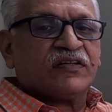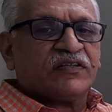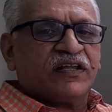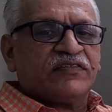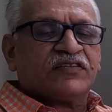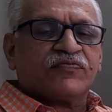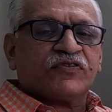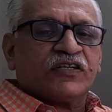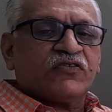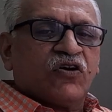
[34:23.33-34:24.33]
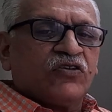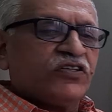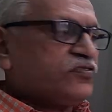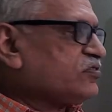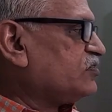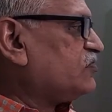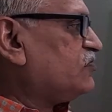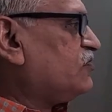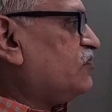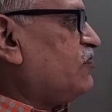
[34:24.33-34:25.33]
Then substituting all these
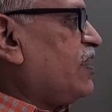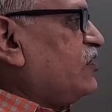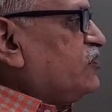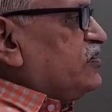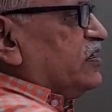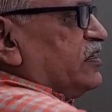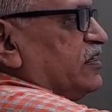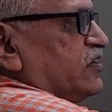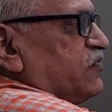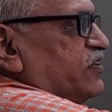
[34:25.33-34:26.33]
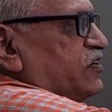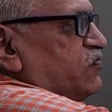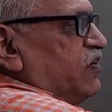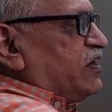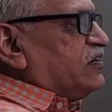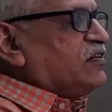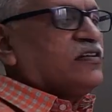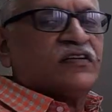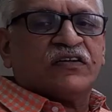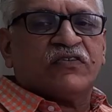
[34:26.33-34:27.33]
values here in equation 1,
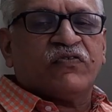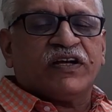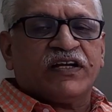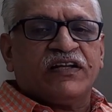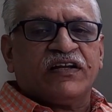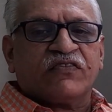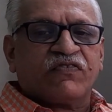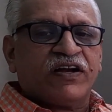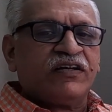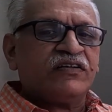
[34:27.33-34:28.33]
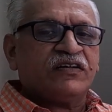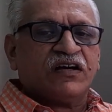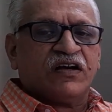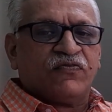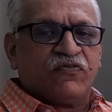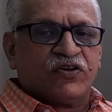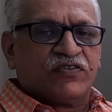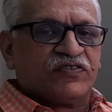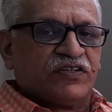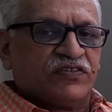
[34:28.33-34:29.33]
we get the required Fourier
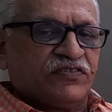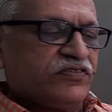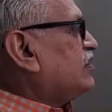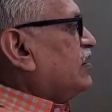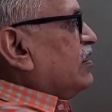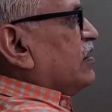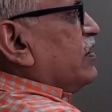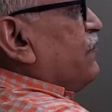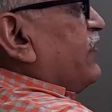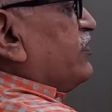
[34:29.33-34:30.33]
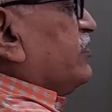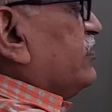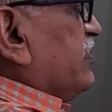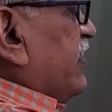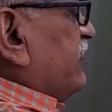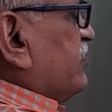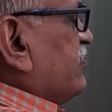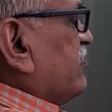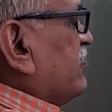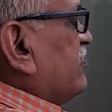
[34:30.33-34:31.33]
series. Fx is
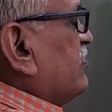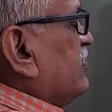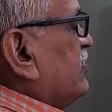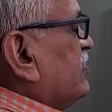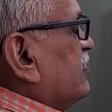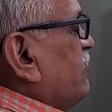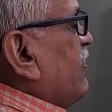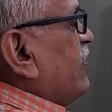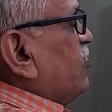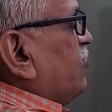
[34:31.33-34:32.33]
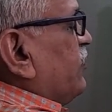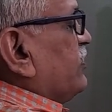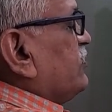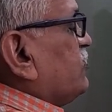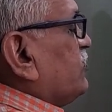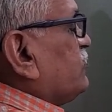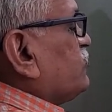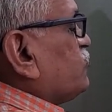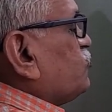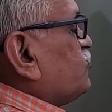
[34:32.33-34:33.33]
x, the value of a0 is
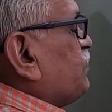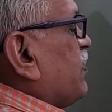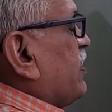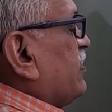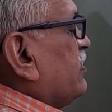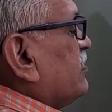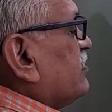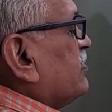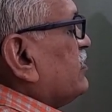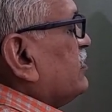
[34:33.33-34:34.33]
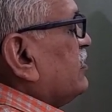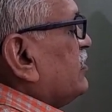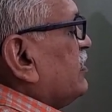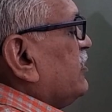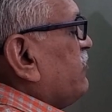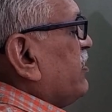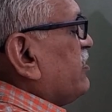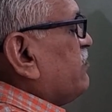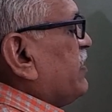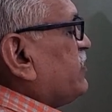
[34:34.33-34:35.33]
2 pi
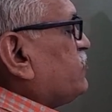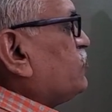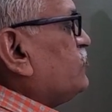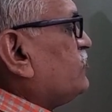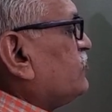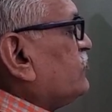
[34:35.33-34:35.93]
divided by 2,